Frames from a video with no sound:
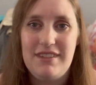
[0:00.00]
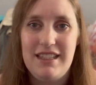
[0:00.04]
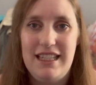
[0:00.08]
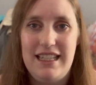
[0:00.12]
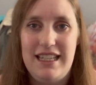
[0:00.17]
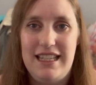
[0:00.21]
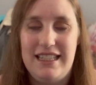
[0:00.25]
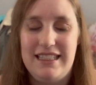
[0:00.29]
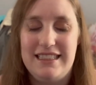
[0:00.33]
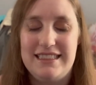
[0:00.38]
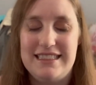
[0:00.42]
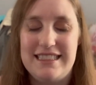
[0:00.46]

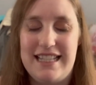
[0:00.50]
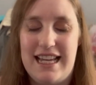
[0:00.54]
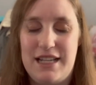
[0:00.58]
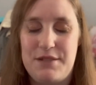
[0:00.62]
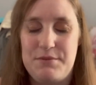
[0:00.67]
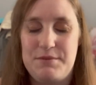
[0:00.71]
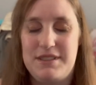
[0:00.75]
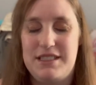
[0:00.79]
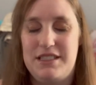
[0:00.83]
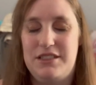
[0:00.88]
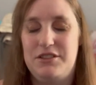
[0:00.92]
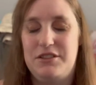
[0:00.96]
and I'm
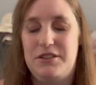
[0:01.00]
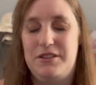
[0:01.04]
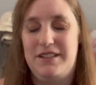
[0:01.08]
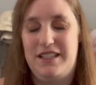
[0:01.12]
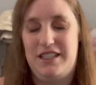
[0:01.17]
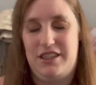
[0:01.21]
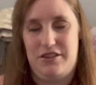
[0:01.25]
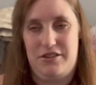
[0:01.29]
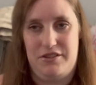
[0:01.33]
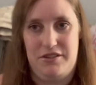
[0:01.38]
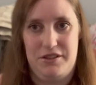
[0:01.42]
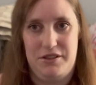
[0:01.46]
still going
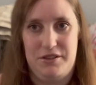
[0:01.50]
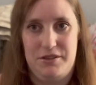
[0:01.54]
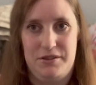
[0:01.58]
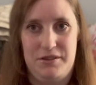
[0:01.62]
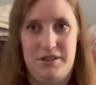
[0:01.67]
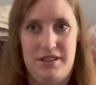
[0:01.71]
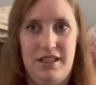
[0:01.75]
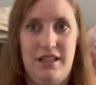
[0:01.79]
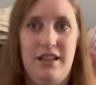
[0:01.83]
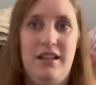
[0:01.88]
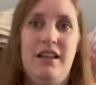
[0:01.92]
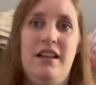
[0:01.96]
through
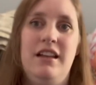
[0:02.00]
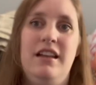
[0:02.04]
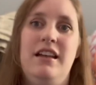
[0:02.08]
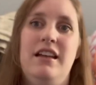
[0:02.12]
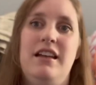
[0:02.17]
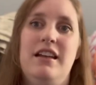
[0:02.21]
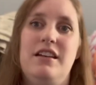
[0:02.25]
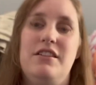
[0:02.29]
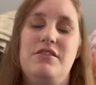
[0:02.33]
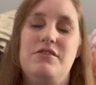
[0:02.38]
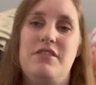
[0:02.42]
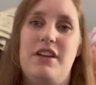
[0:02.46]

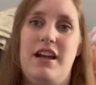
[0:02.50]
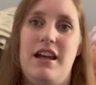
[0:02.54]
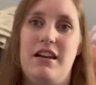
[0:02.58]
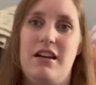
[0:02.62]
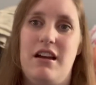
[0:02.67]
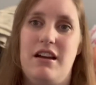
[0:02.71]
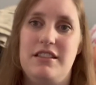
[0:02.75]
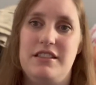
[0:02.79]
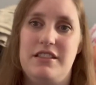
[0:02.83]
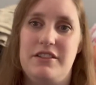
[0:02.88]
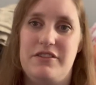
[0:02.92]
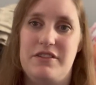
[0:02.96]
and trying
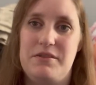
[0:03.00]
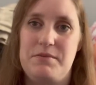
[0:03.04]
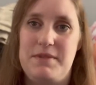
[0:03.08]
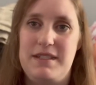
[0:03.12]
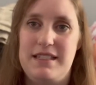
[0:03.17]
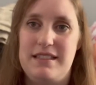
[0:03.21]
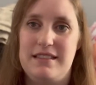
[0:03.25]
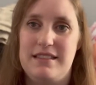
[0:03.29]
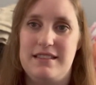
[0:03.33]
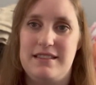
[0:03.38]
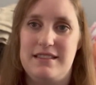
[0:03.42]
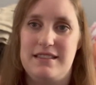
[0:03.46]
on different
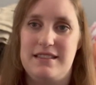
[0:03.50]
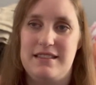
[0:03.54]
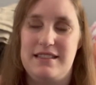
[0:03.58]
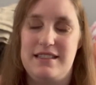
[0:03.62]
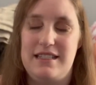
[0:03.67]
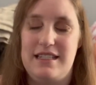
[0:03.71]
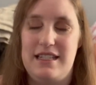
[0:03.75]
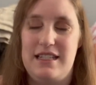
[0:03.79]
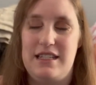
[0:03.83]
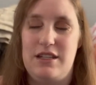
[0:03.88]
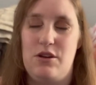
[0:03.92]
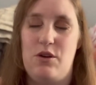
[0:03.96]
pieces to
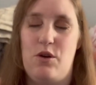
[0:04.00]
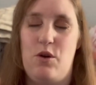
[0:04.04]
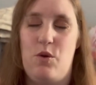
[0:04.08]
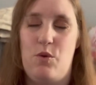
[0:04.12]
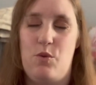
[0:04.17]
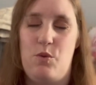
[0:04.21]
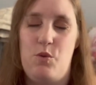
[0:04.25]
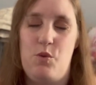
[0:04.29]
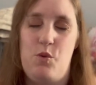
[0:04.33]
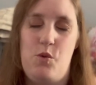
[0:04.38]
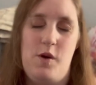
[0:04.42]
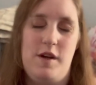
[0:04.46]
see
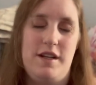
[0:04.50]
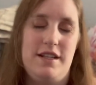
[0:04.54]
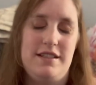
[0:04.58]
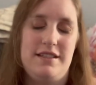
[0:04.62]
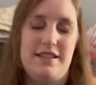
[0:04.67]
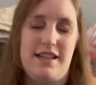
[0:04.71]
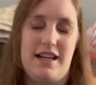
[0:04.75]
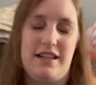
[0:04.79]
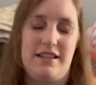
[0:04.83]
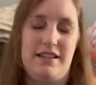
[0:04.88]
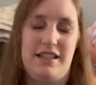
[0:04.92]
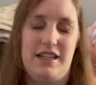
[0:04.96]
what
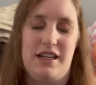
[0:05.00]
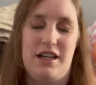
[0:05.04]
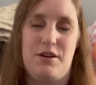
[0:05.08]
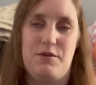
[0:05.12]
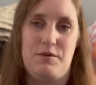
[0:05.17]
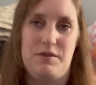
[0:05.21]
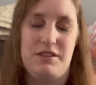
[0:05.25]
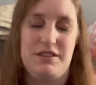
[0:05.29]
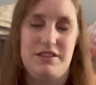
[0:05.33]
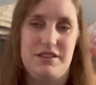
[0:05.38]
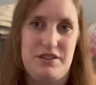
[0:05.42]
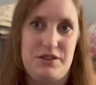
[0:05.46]
exactly I
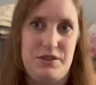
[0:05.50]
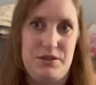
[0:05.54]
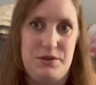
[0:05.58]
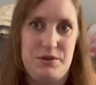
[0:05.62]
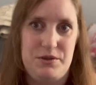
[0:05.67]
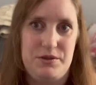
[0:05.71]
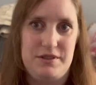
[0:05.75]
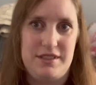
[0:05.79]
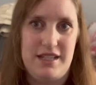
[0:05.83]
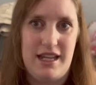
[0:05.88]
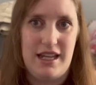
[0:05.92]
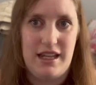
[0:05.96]
want
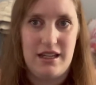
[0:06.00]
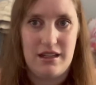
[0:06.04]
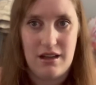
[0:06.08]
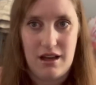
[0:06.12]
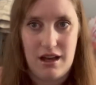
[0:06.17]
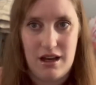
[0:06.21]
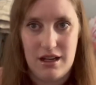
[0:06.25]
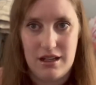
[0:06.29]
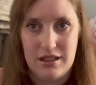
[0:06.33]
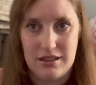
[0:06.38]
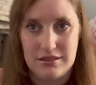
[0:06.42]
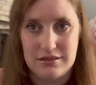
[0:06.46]
to take
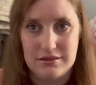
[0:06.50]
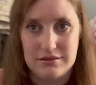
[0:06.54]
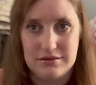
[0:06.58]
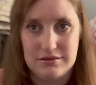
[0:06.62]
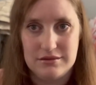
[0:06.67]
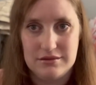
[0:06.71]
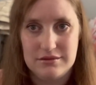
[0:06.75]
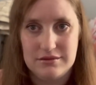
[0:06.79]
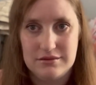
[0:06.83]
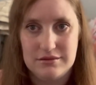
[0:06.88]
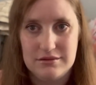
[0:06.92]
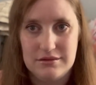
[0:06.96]
on
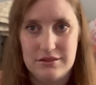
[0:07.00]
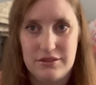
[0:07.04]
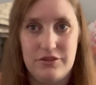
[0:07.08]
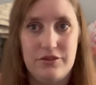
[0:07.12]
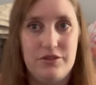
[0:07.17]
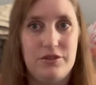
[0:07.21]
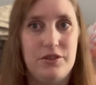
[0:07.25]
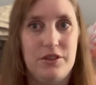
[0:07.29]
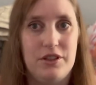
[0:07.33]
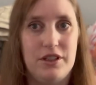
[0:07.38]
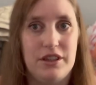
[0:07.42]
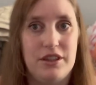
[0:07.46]

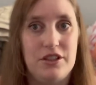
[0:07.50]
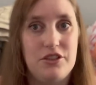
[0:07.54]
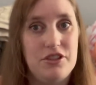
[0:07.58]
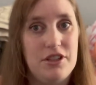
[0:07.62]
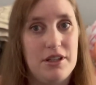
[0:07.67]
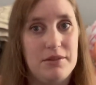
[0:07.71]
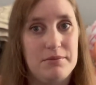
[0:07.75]
for the trip.